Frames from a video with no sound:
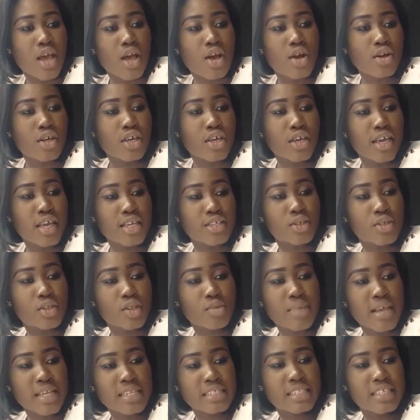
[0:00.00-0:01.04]
Okay, yeah, so
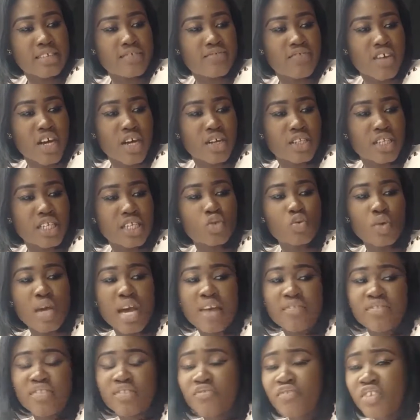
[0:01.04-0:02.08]
domestic violence, we
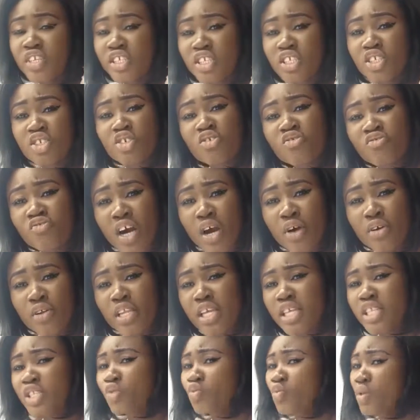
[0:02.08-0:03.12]
have the physical
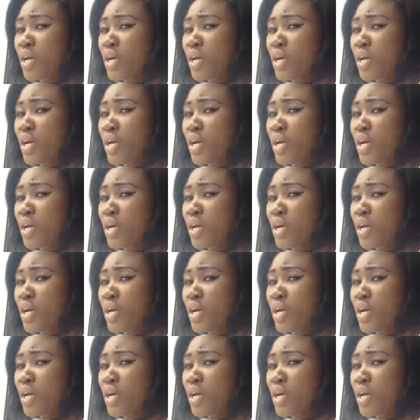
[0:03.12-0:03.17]
violence,